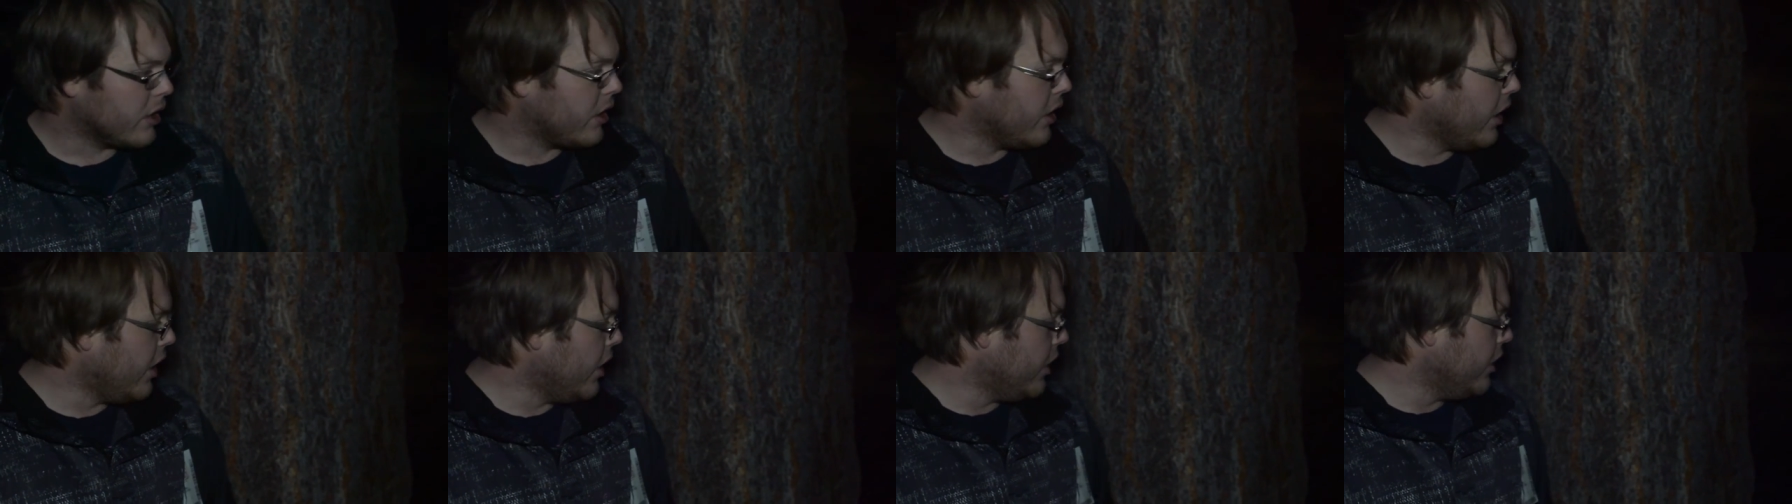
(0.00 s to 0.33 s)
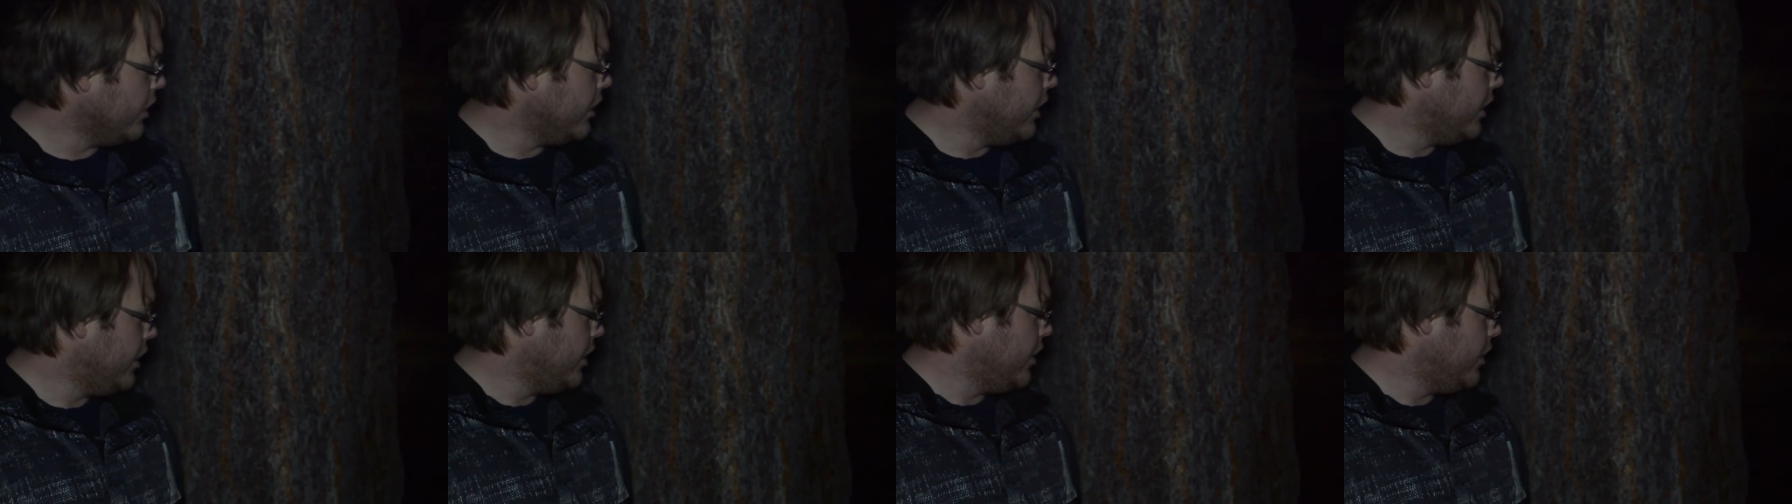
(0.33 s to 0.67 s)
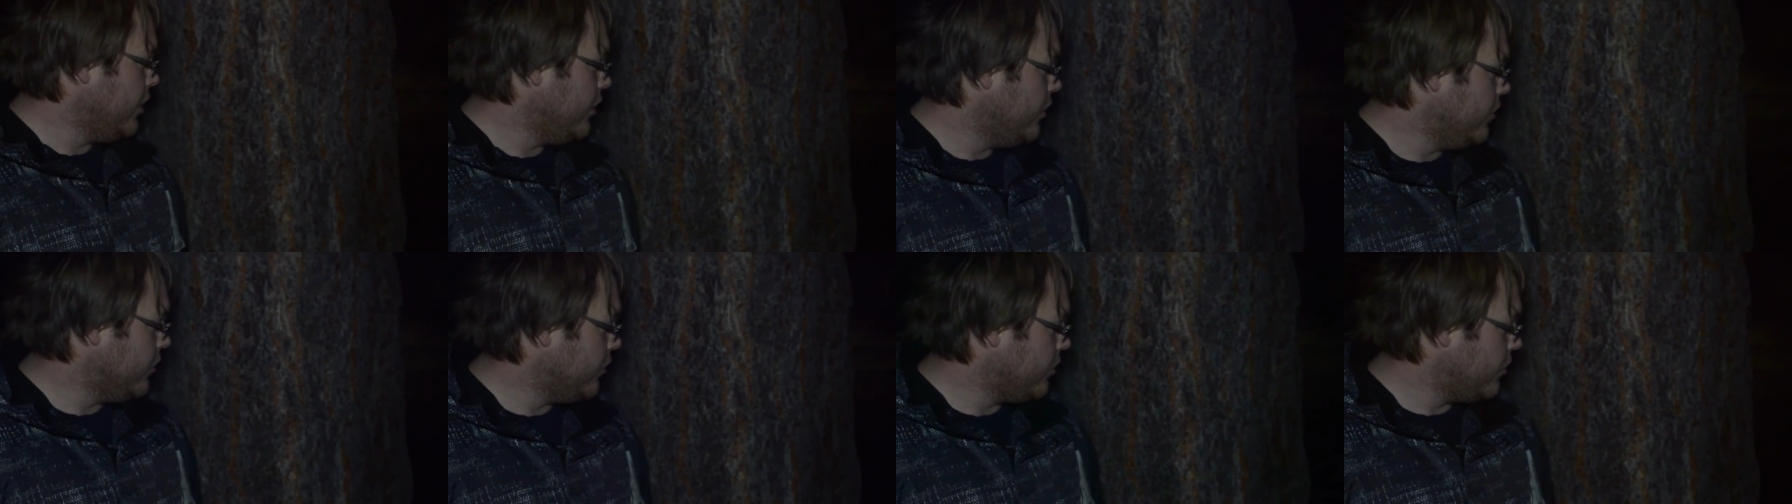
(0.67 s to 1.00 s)

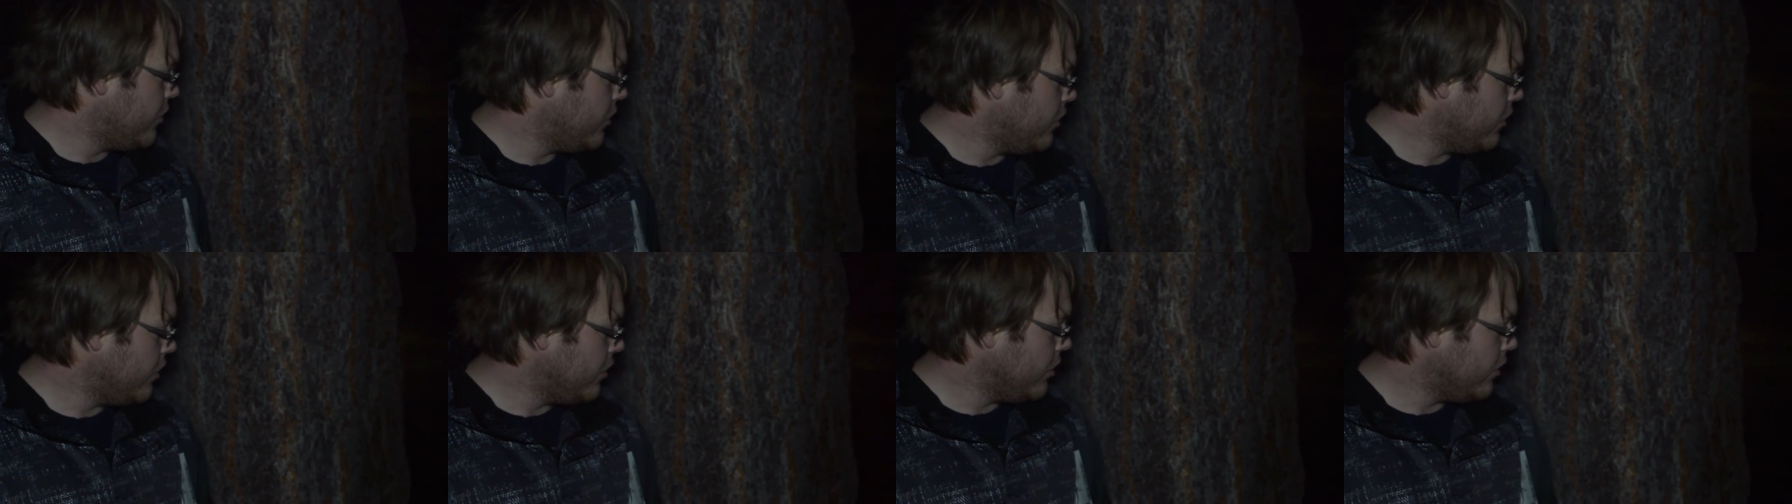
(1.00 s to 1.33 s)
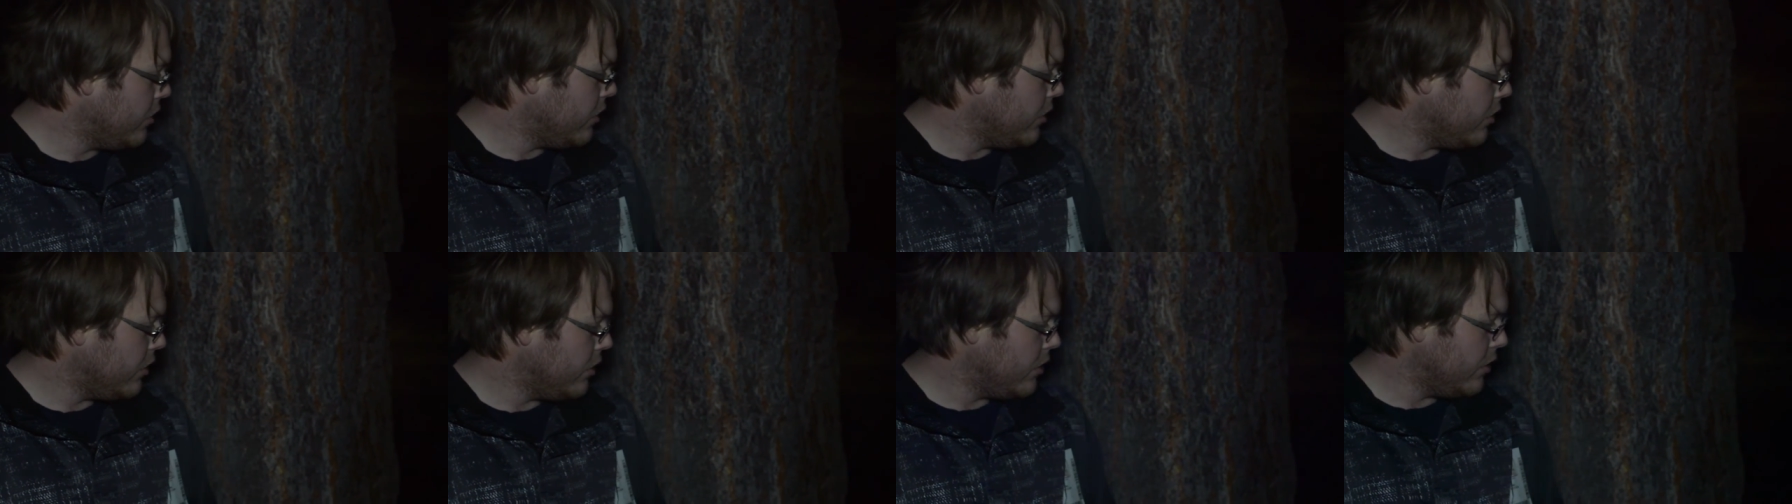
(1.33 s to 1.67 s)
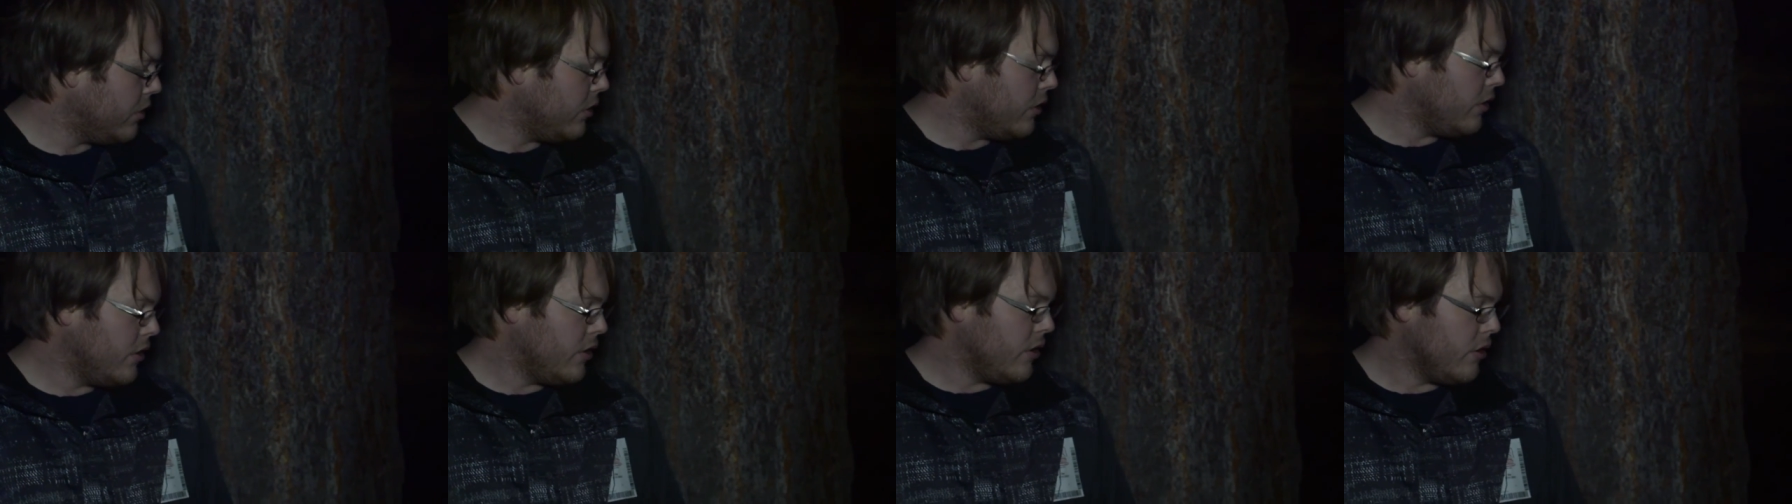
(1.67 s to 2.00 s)
Collins,
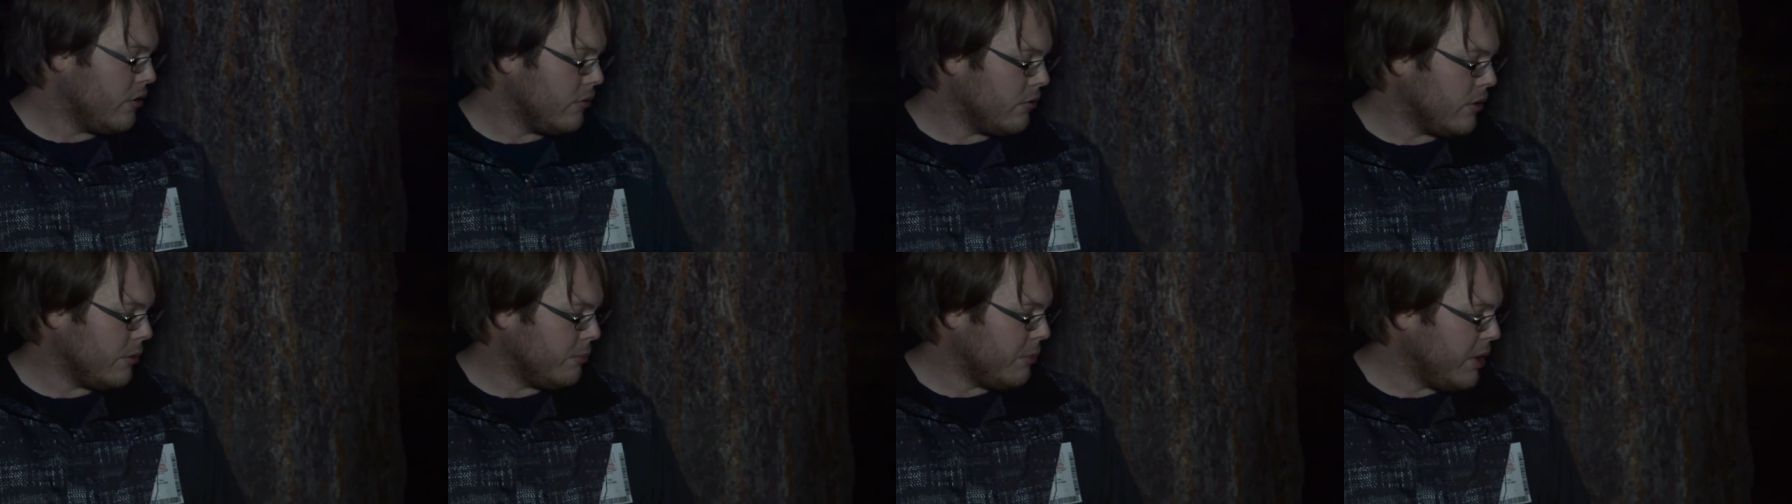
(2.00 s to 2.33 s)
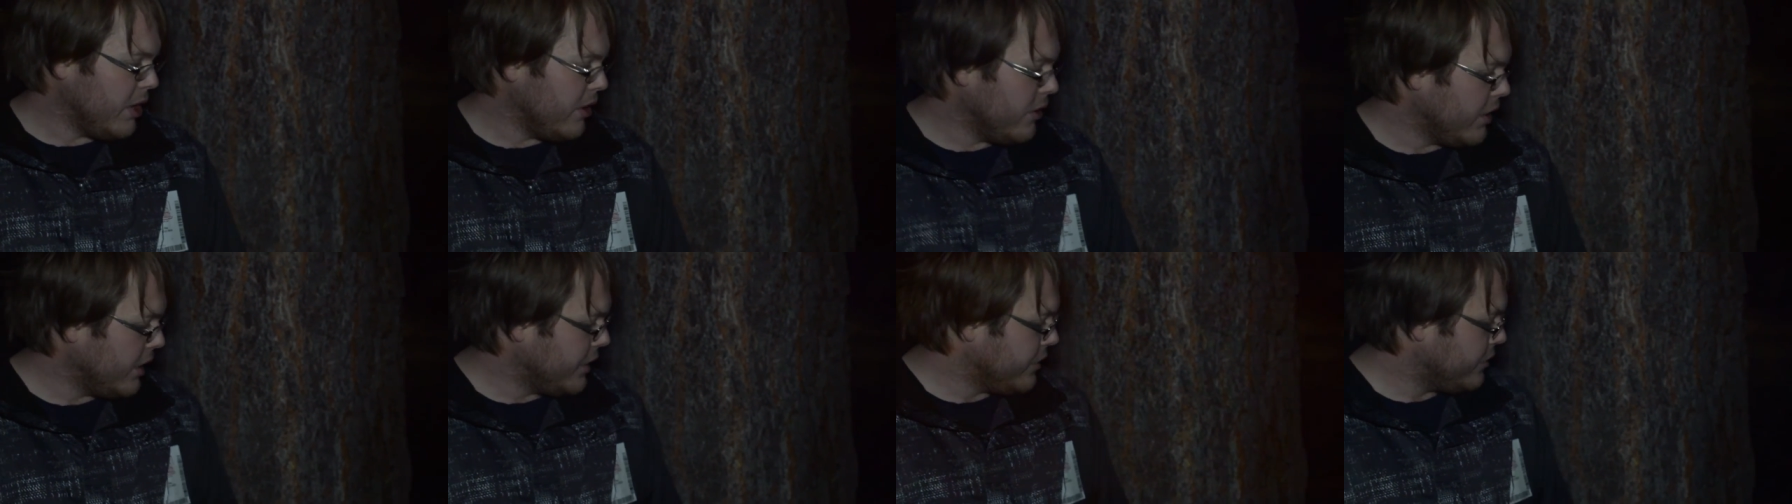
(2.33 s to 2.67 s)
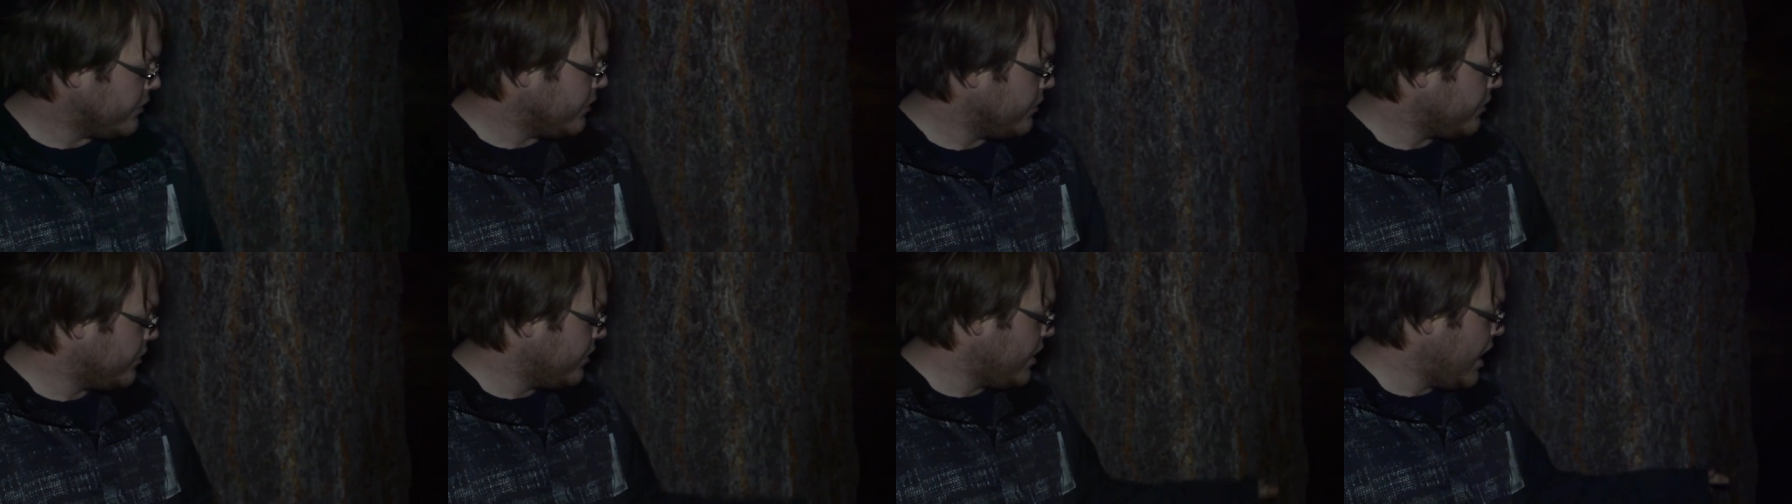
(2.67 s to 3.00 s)

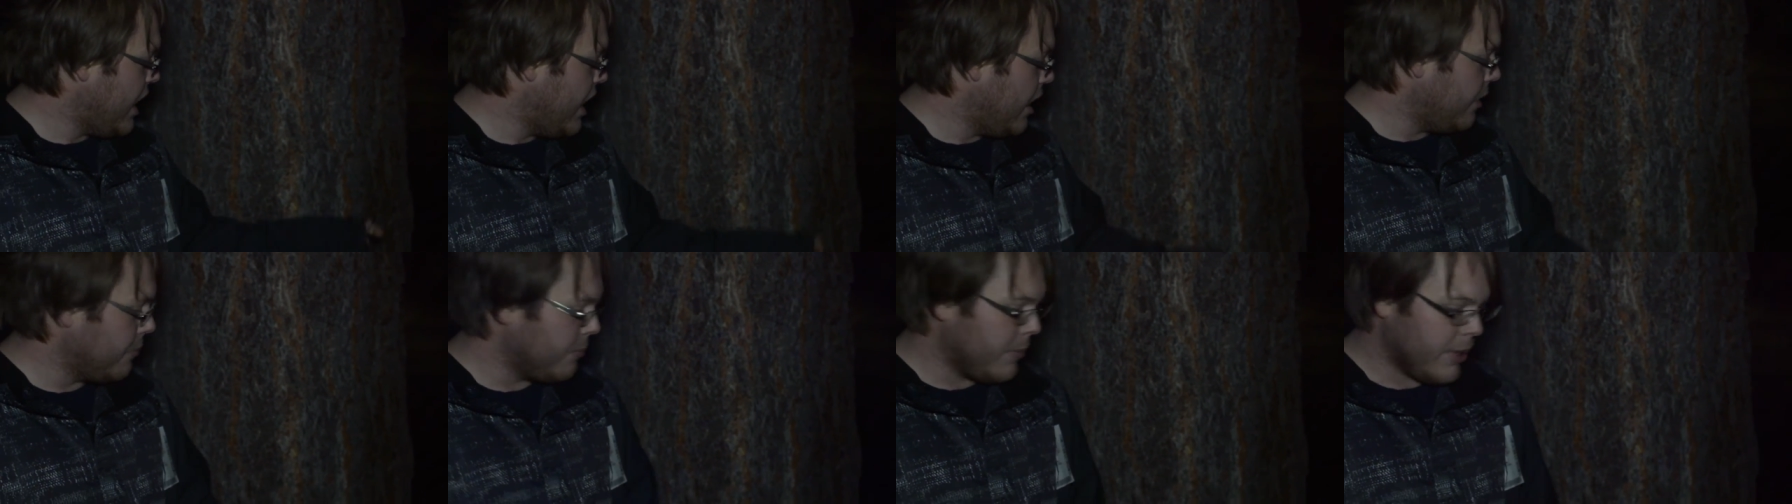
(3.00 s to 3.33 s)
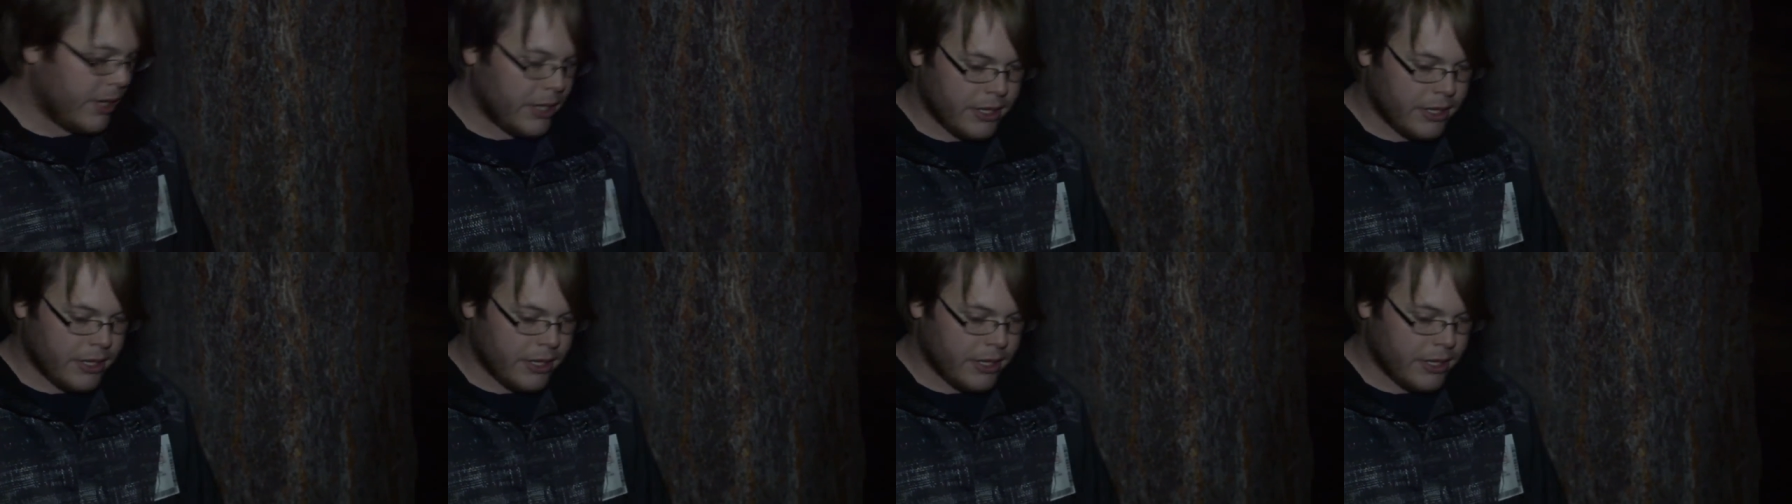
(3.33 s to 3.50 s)
Ramirez's name,